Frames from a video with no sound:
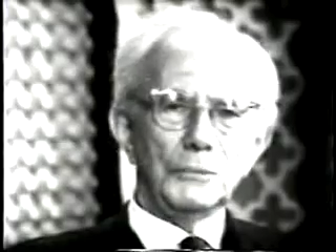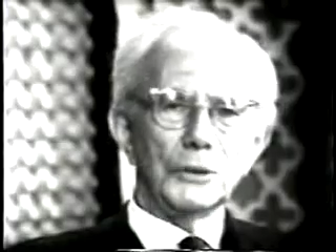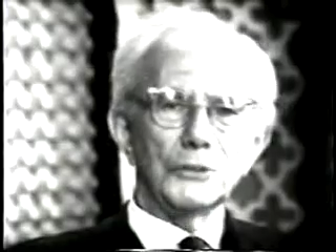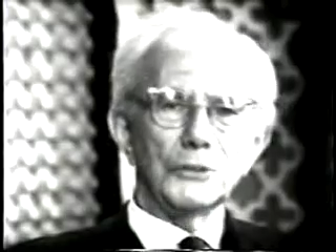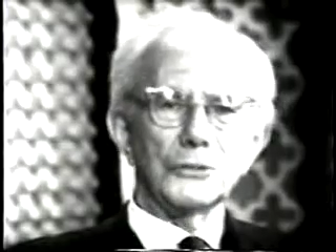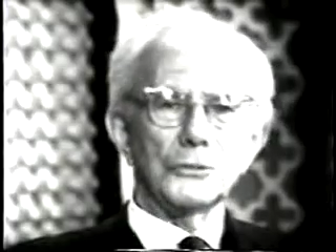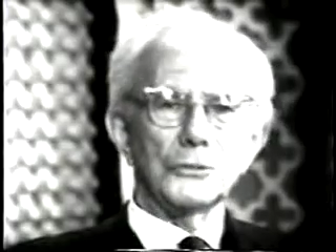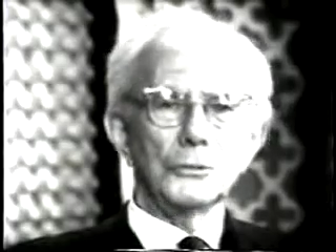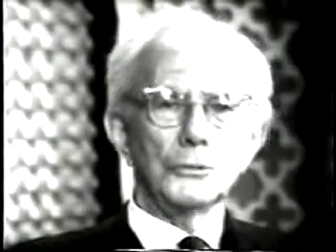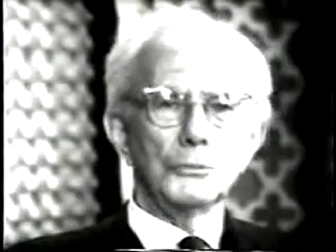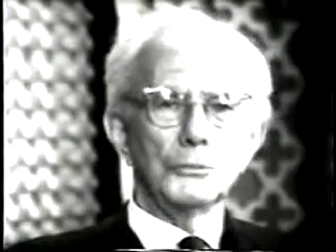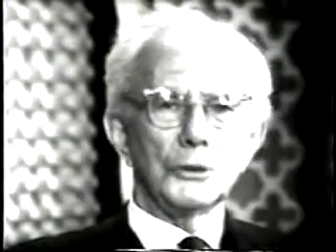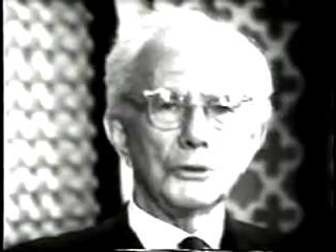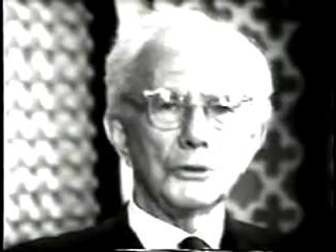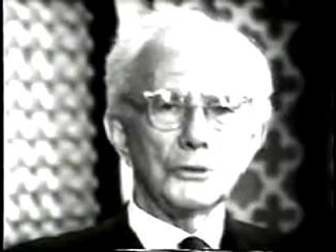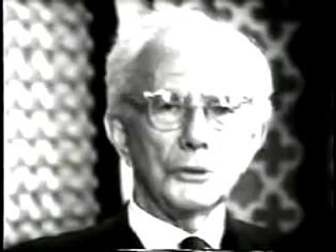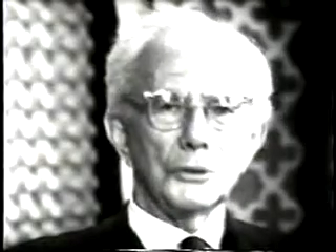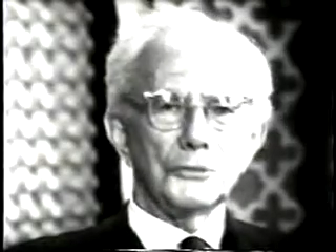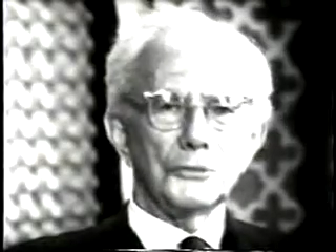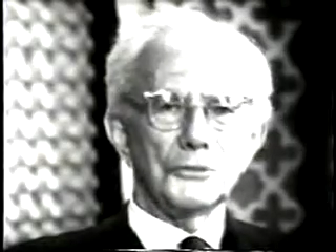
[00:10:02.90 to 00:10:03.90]
much too
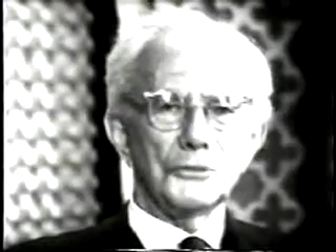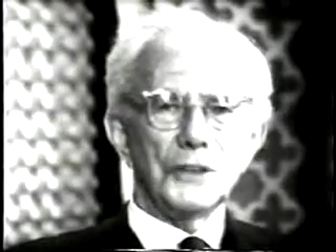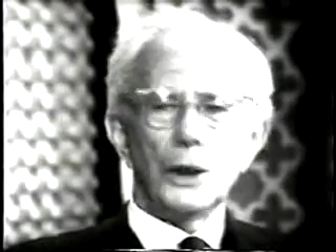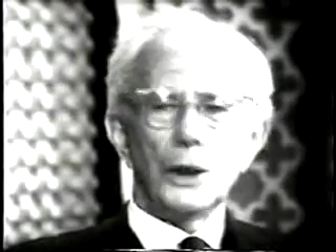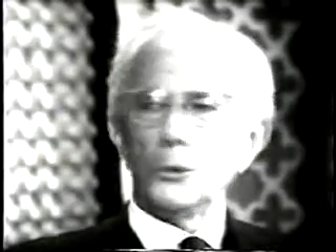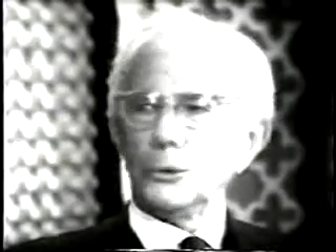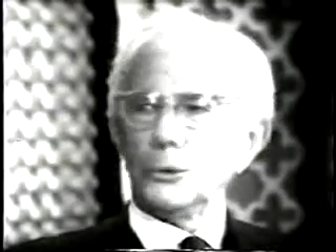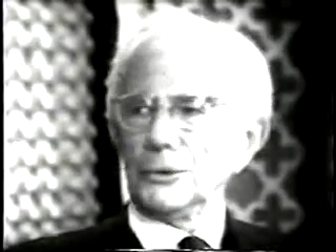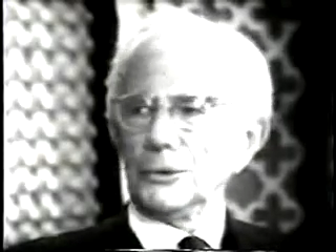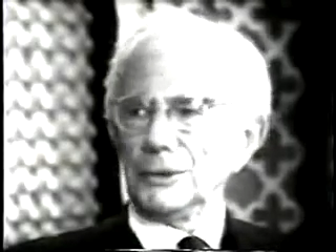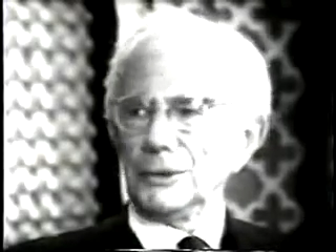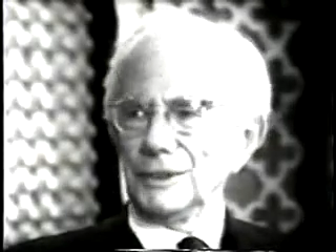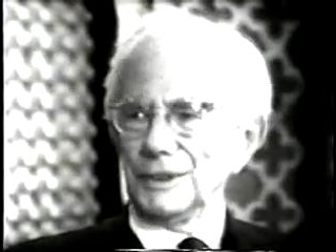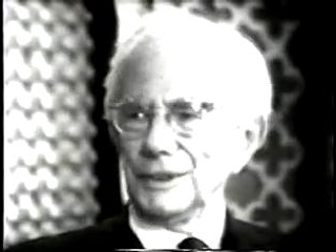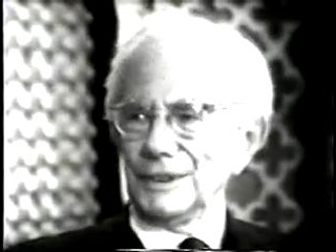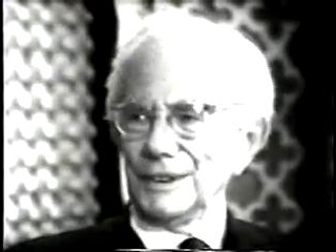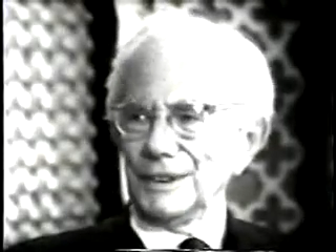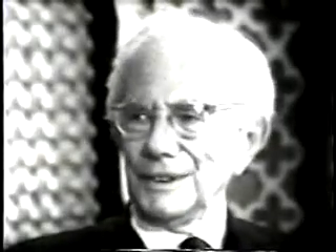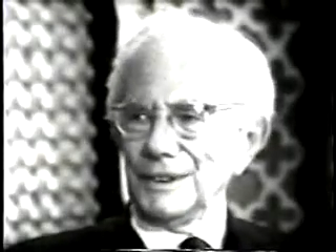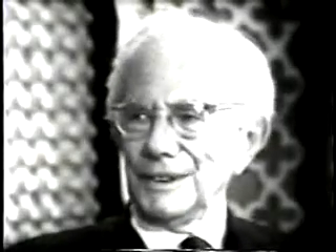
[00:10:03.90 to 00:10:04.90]
much of down
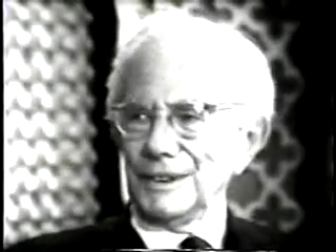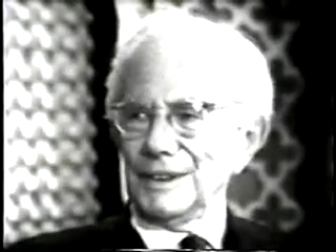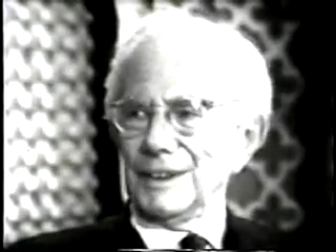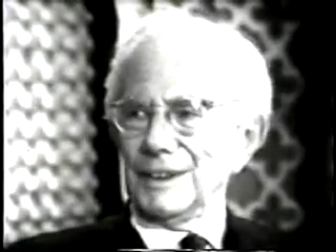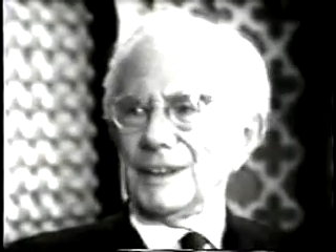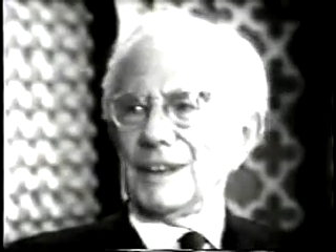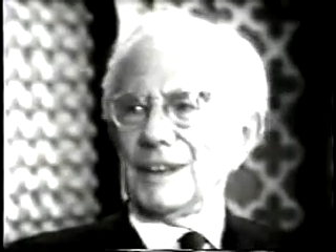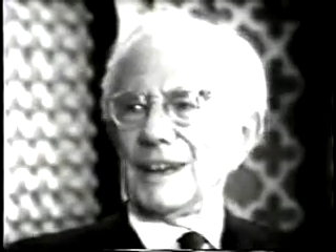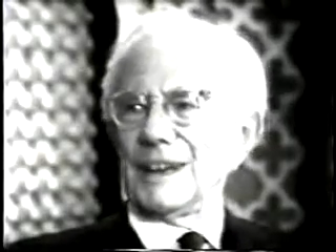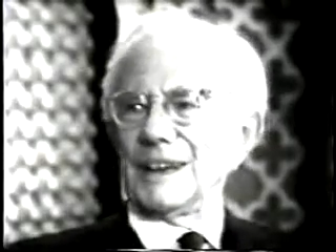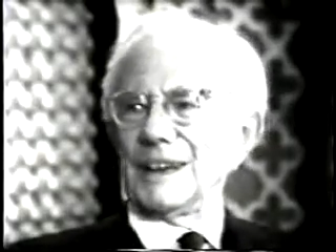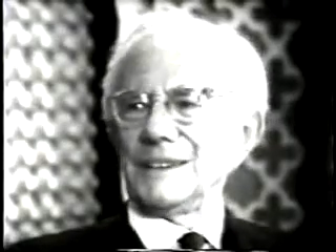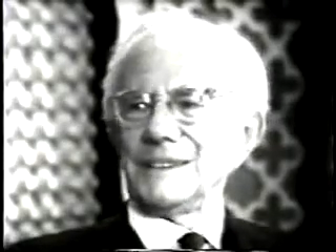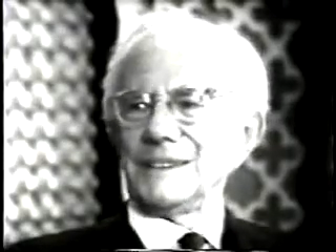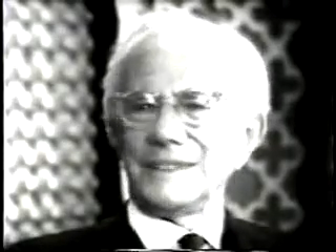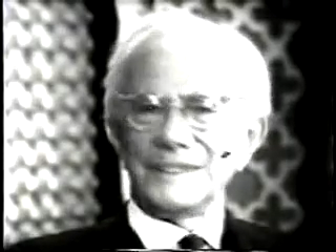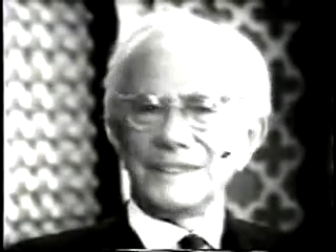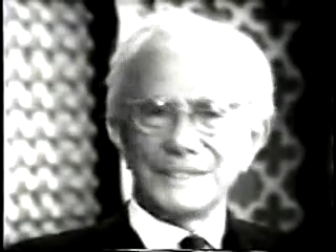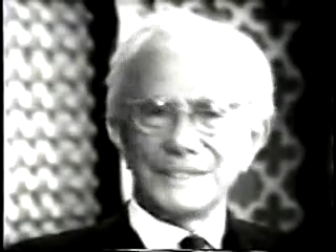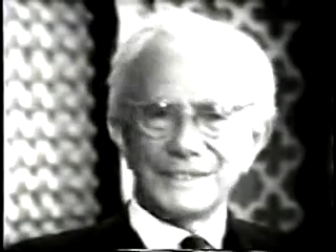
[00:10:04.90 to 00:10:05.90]

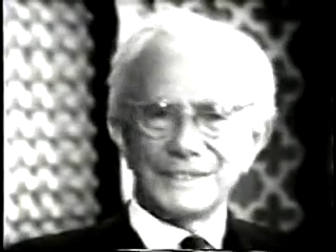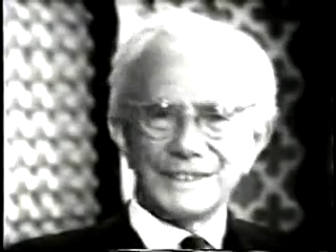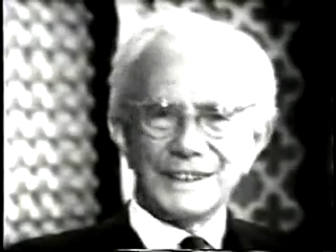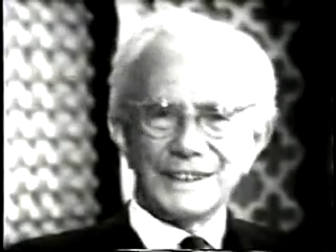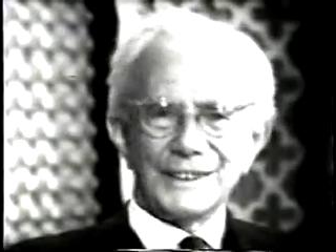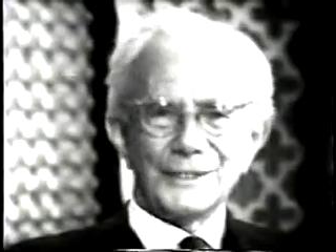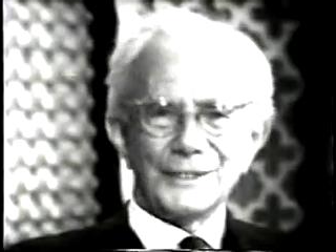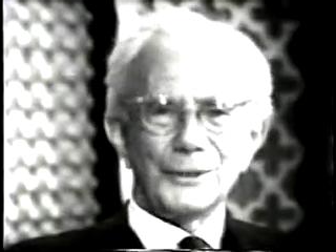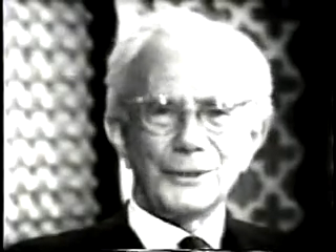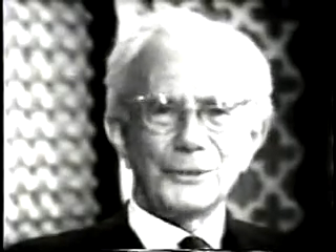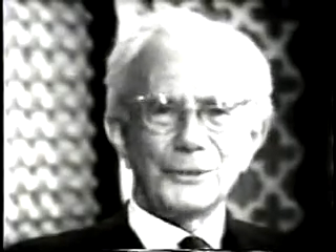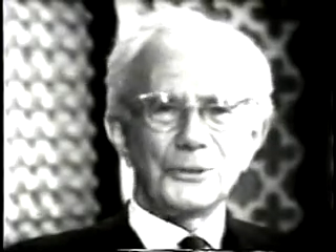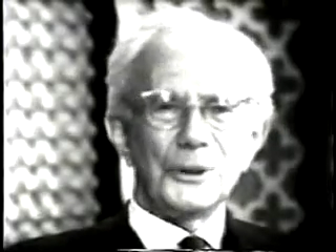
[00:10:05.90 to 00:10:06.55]
instead of